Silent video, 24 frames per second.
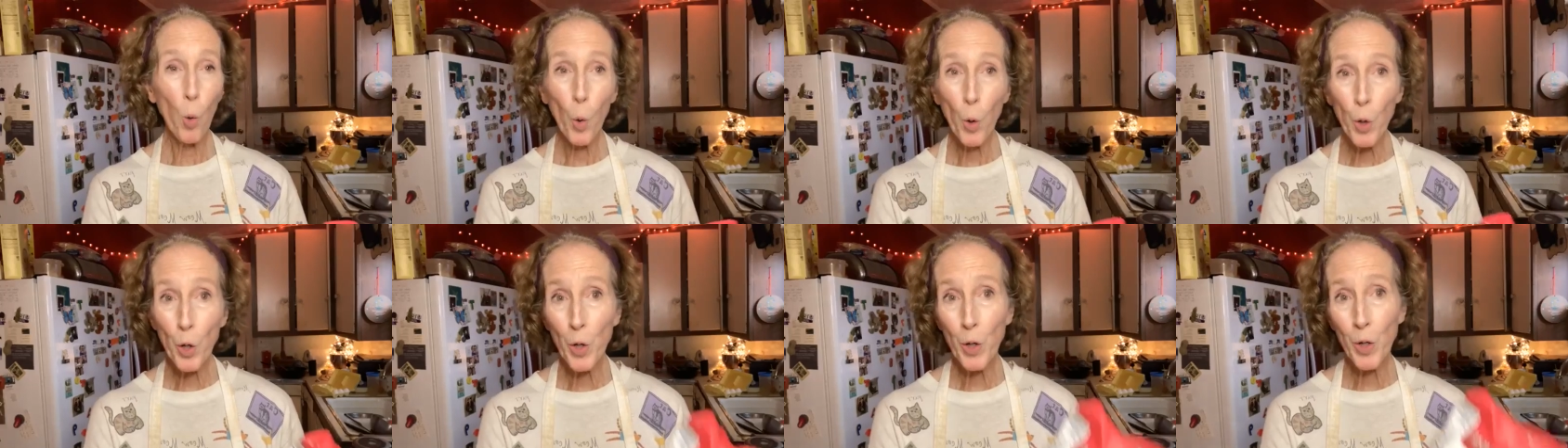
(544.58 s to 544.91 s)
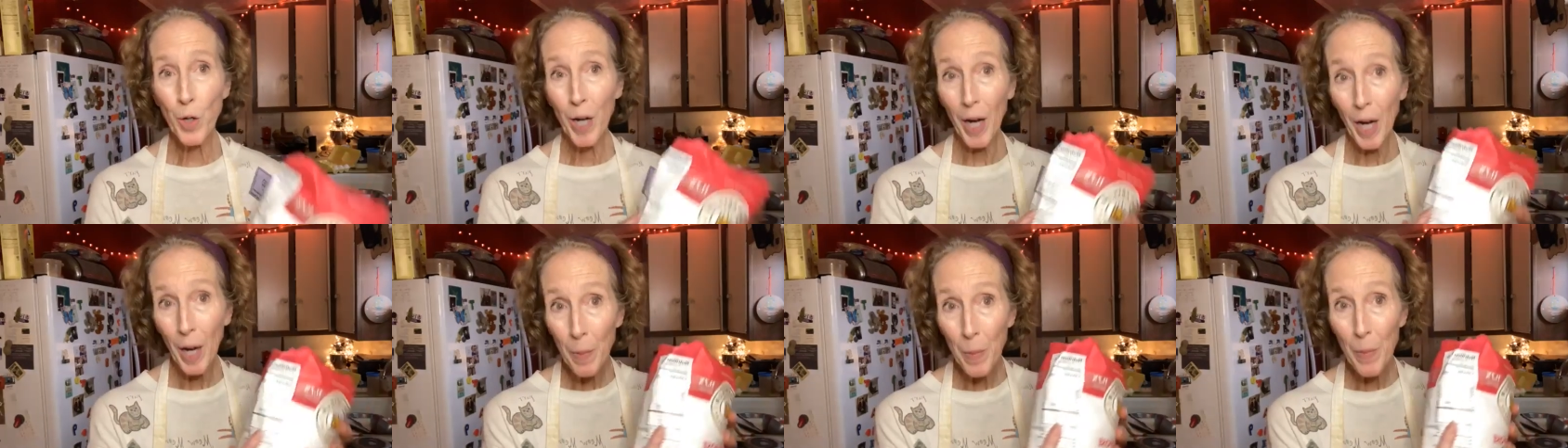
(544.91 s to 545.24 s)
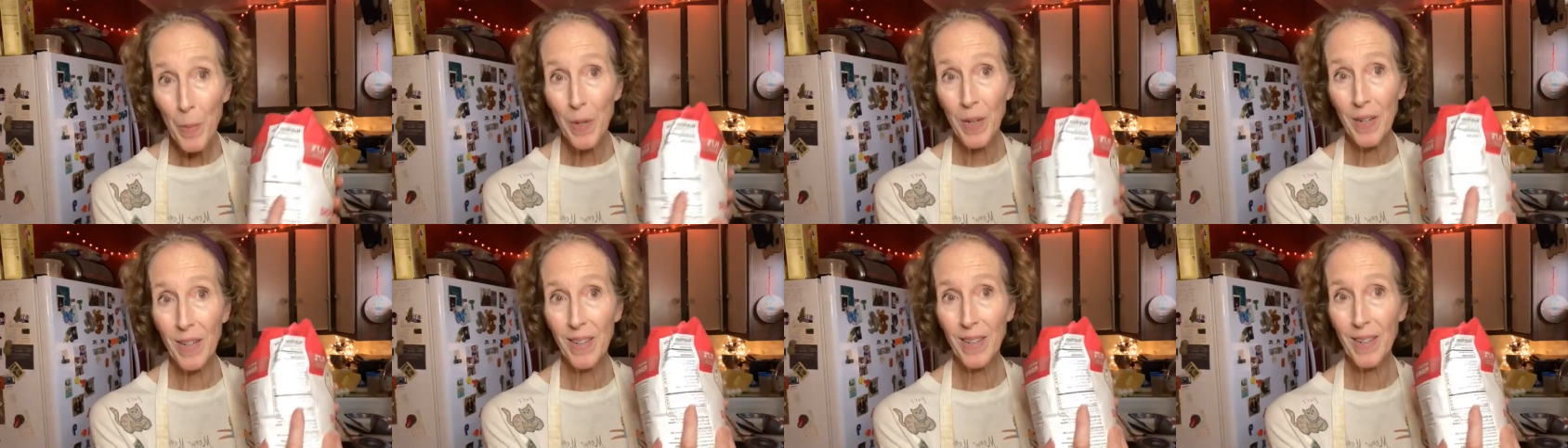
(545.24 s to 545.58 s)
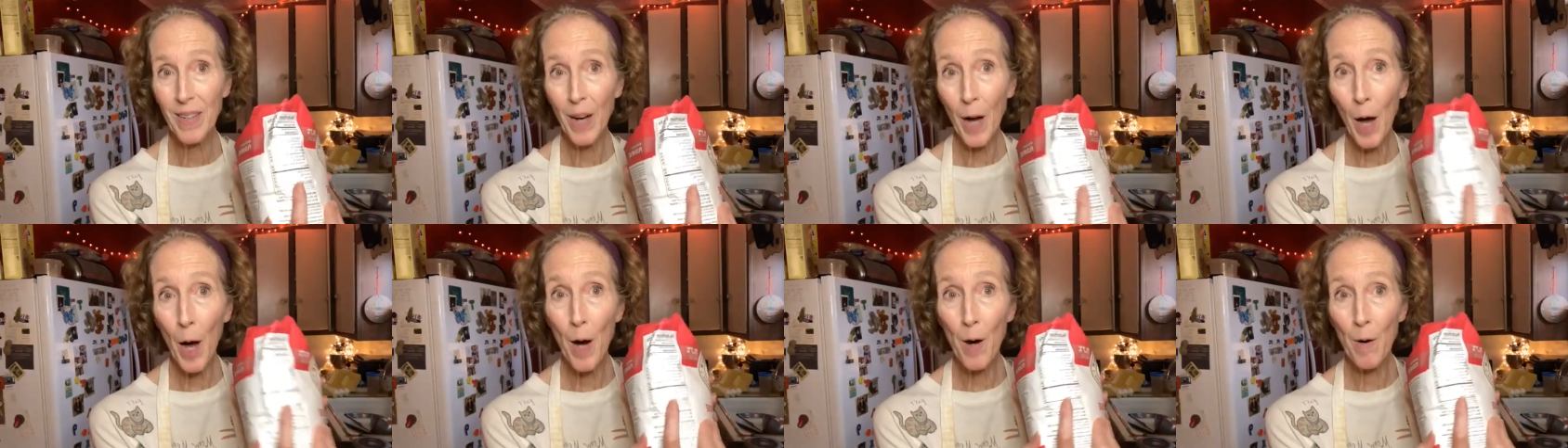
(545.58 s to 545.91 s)
1/4 cup
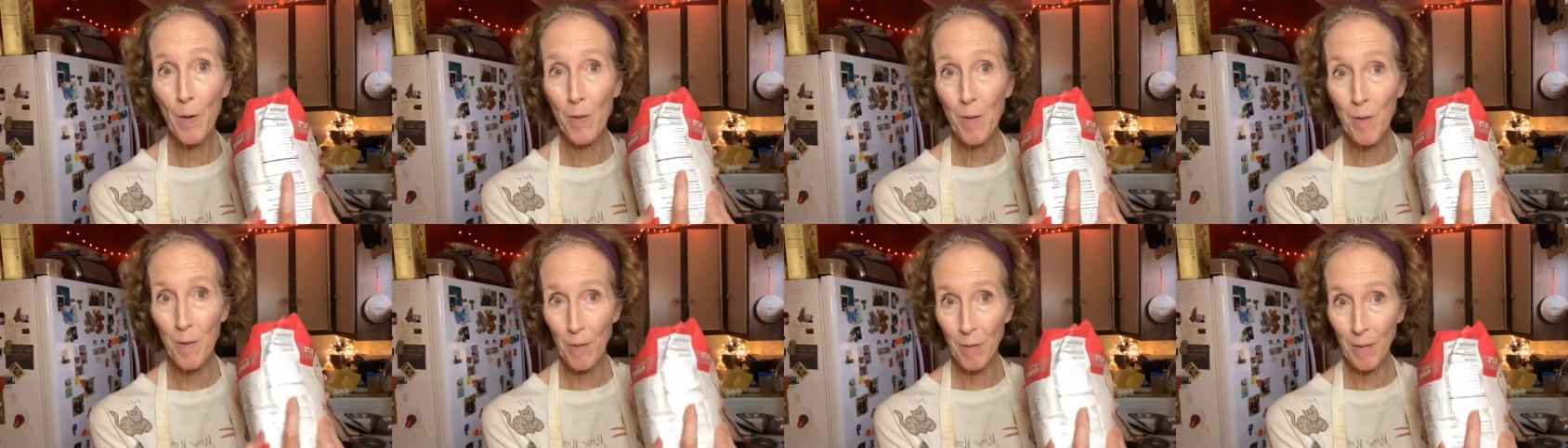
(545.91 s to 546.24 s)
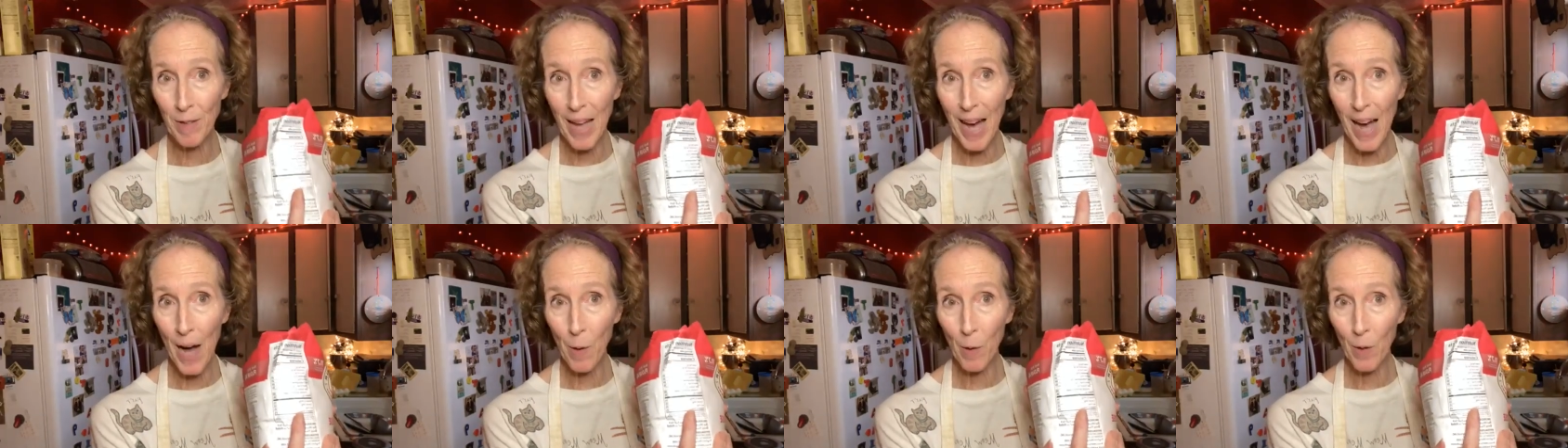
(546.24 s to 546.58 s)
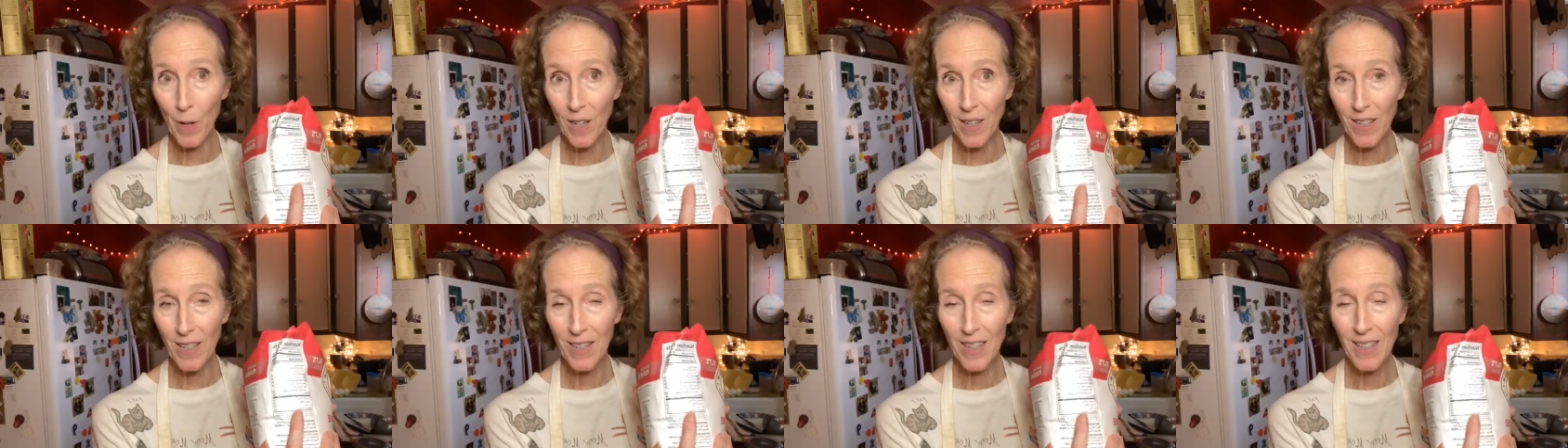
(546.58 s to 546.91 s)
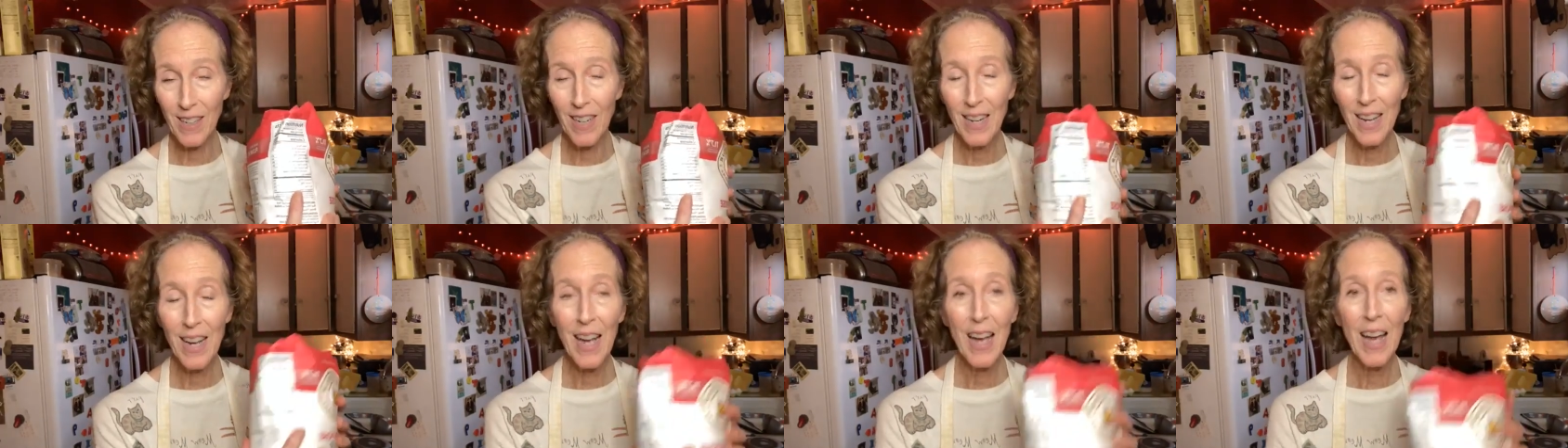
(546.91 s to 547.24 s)
of flour
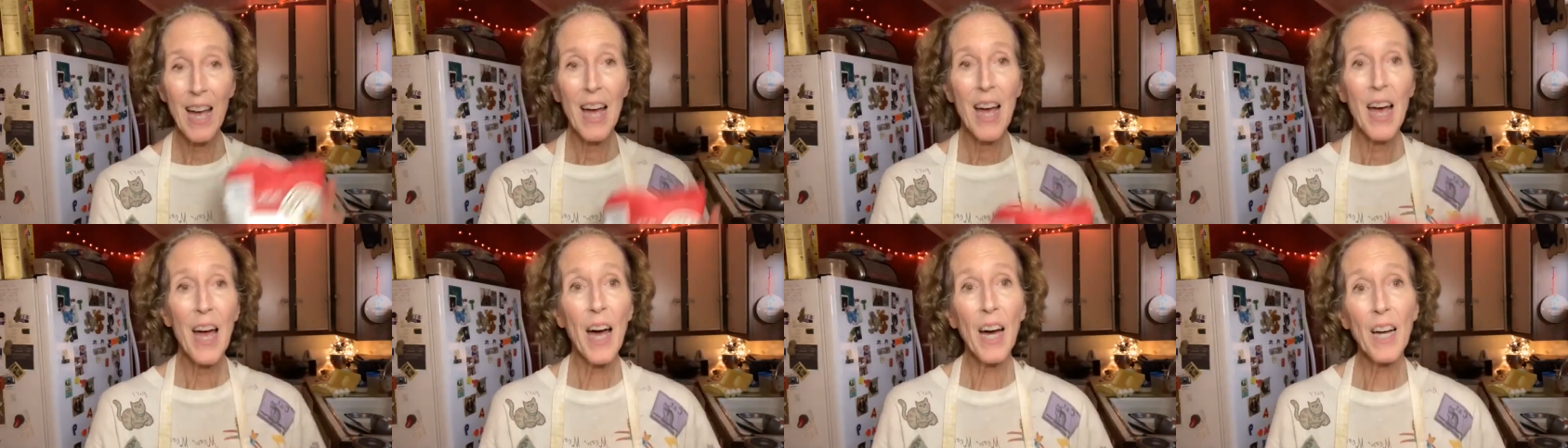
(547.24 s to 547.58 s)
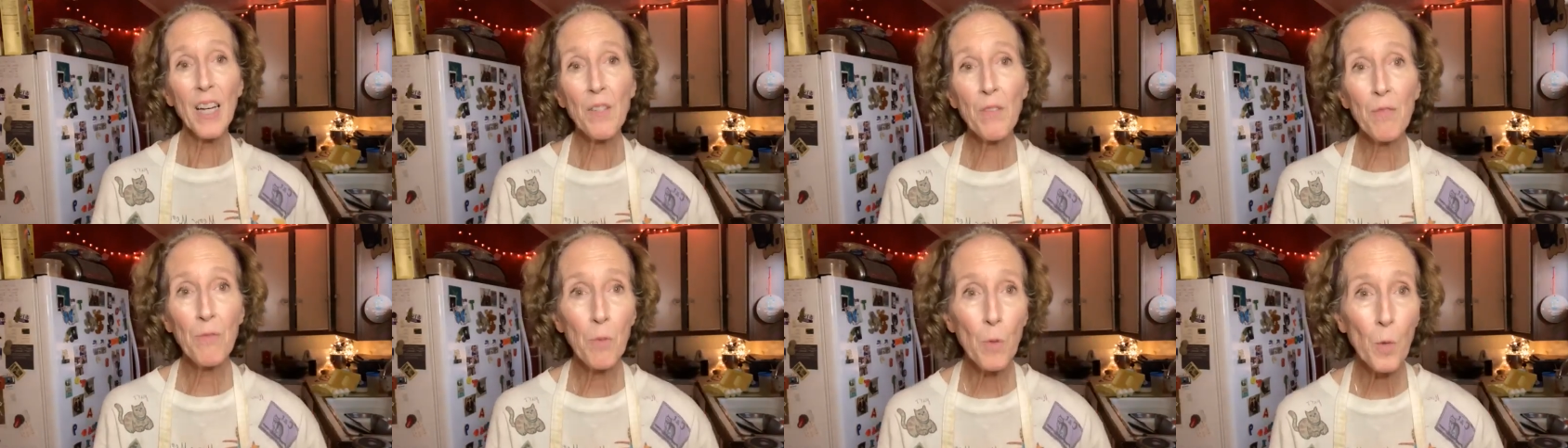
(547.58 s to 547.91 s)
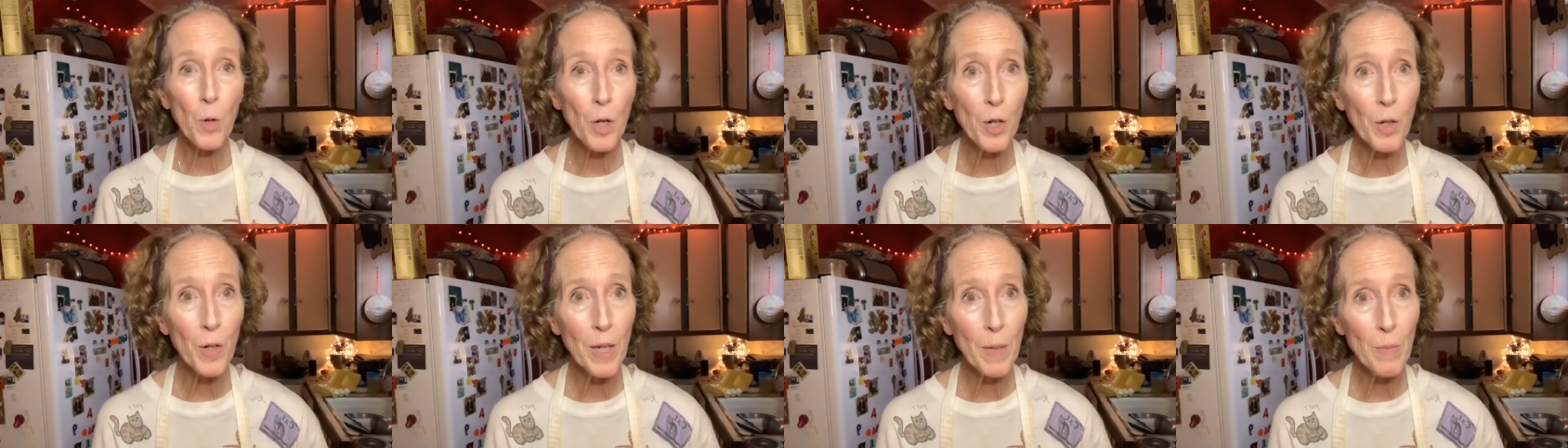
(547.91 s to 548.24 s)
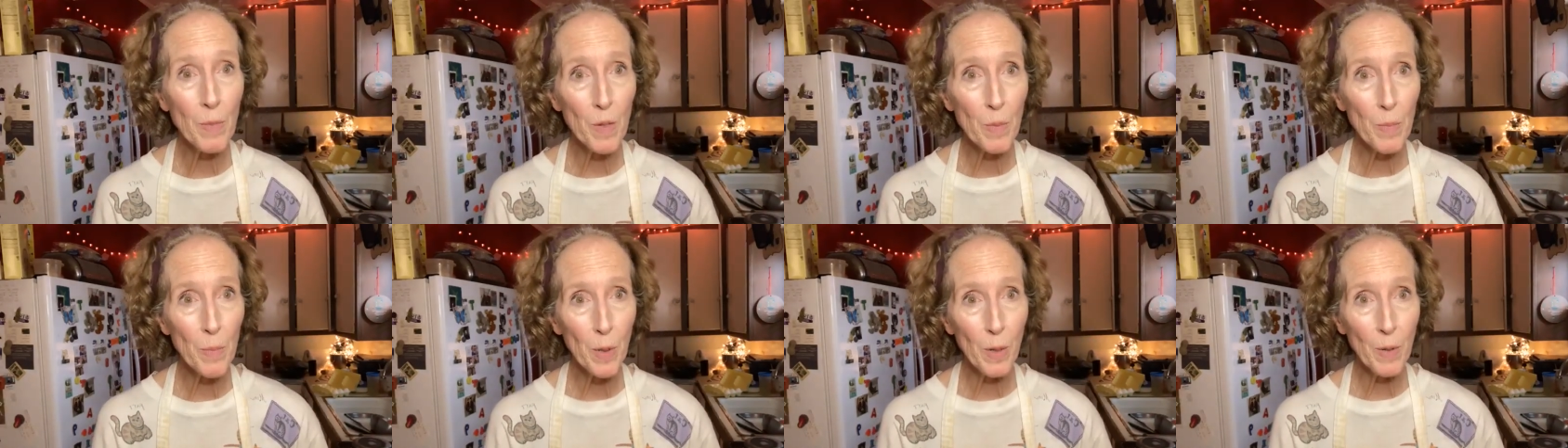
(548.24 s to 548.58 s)
has 4
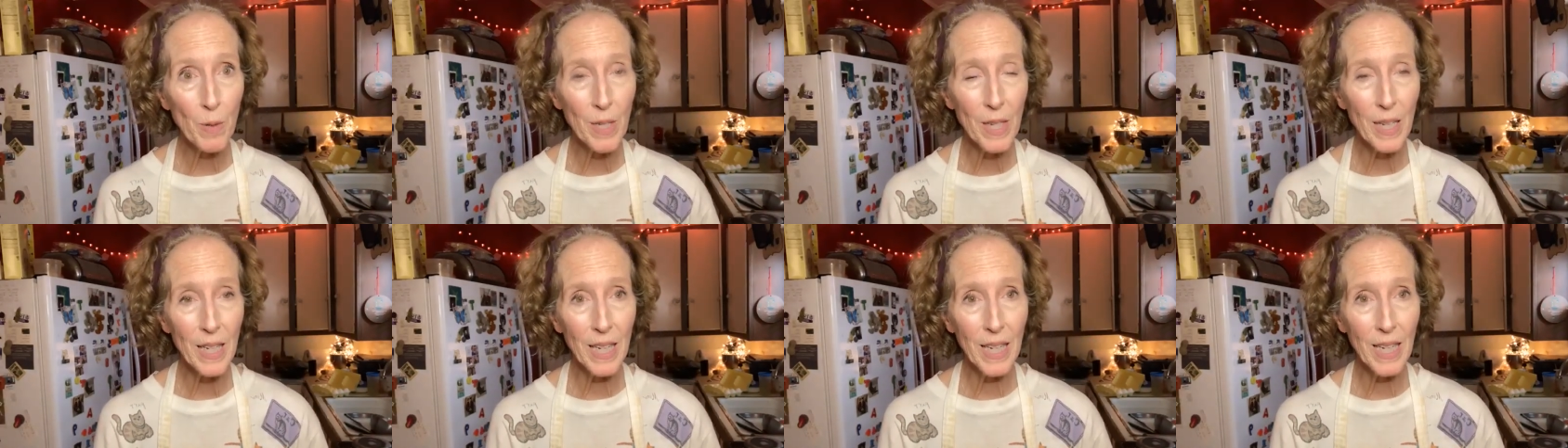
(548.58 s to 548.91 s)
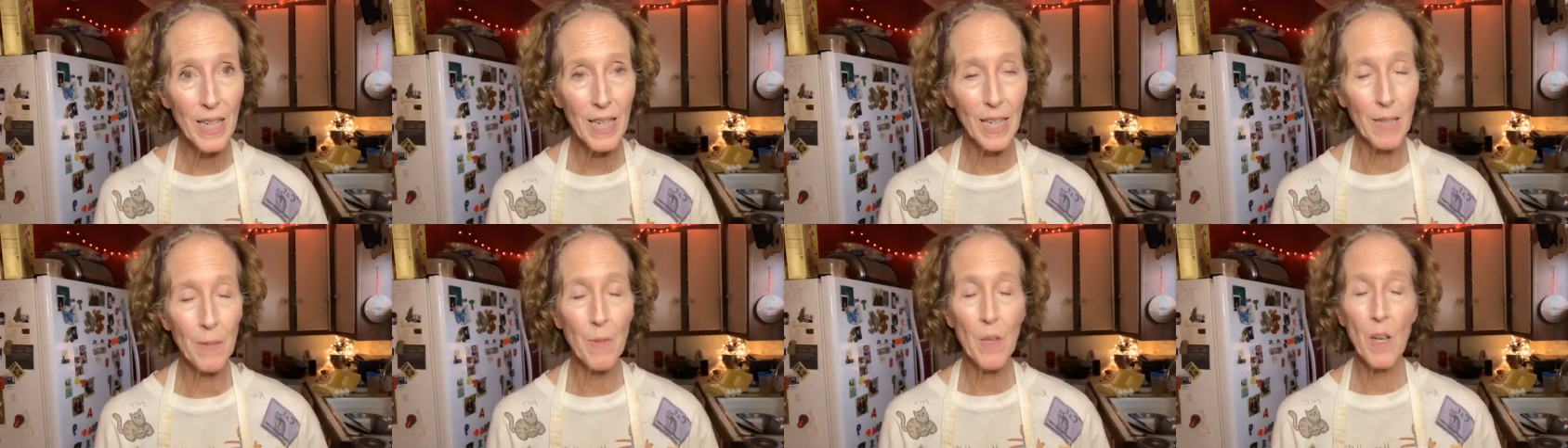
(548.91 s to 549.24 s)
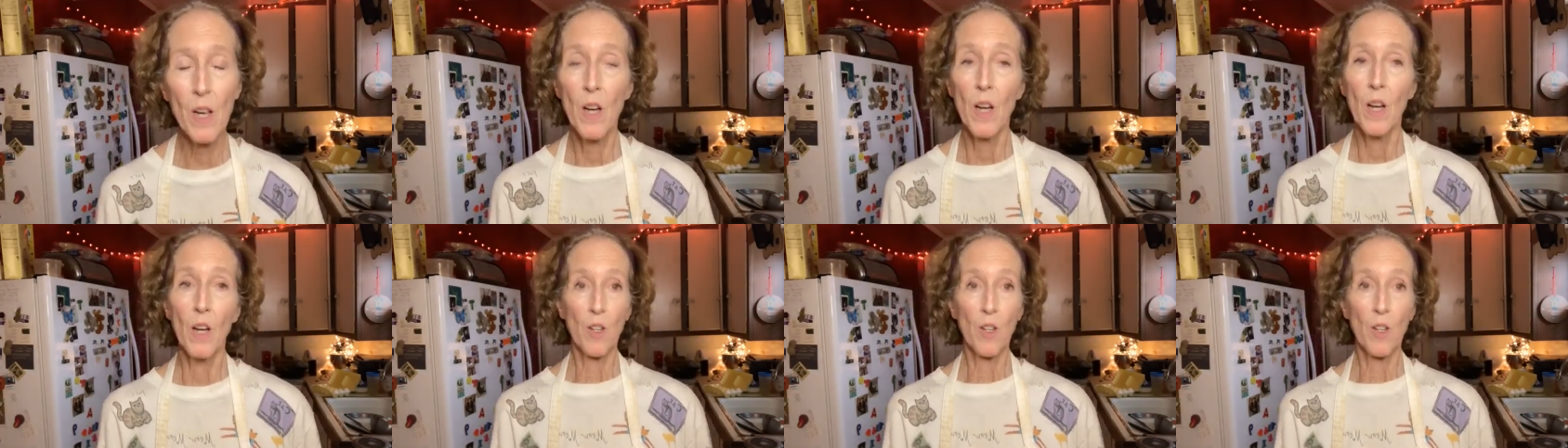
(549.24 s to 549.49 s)
grams of protein in it.